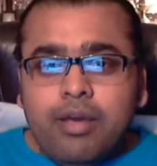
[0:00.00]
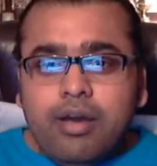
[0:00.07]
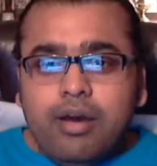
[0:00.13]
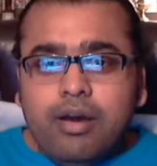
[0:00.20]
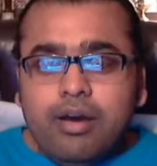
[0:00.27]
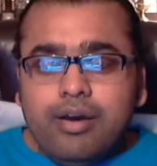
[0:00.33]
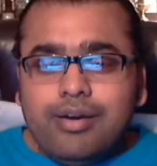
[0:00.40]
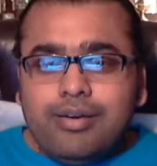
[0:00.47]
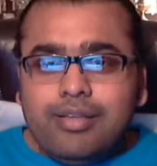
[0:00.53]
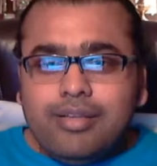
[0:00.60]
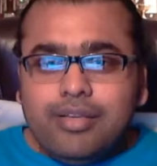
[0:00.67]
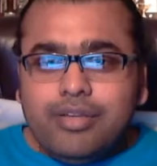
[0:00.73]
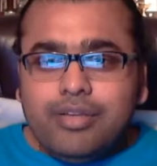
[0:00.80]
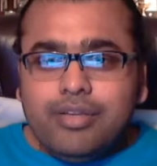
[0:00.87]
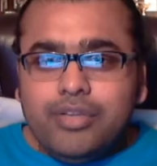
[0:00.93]
Uh,
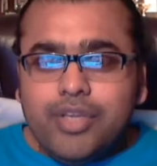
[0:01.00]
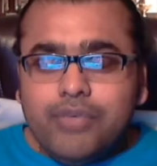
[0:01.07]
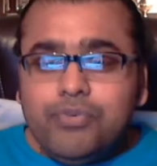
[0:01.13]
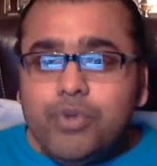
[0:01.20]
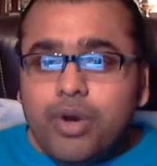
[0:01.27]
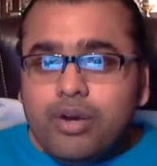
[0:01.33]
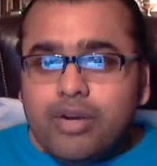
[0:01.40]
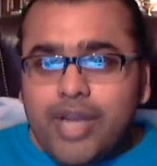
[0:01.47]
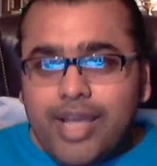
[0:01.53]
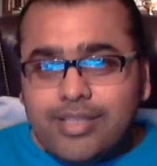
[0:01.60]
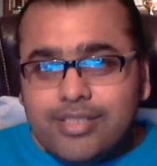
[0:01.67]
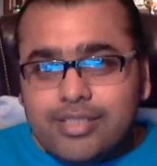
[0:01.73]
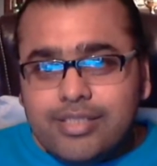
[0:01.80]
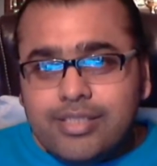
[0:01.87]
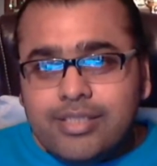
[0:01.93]
if you are
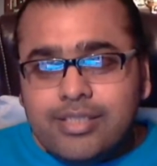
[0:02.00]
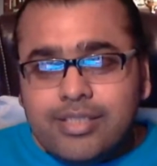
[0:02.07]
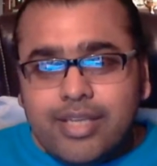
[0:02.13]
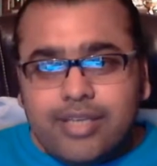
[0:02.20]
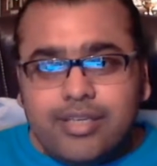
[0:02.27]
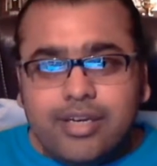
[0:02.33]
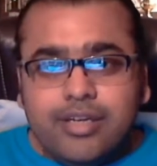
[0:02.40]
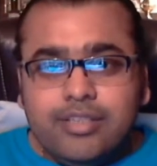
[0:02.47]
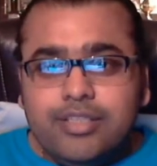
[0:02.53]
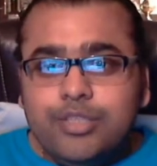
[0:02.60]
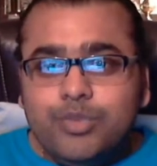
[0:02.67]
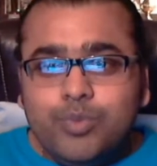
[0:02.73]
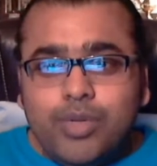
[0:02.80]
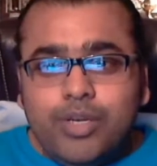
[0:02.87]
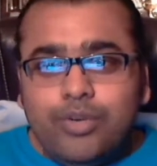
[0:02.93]
hesitant that
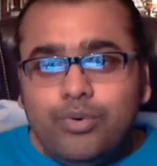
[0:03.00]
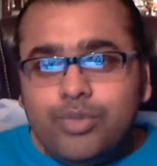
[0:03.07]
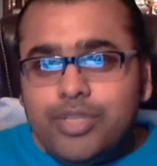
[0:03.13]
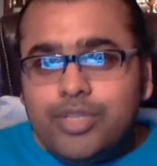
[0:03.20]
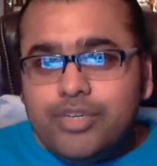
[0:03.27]
others will know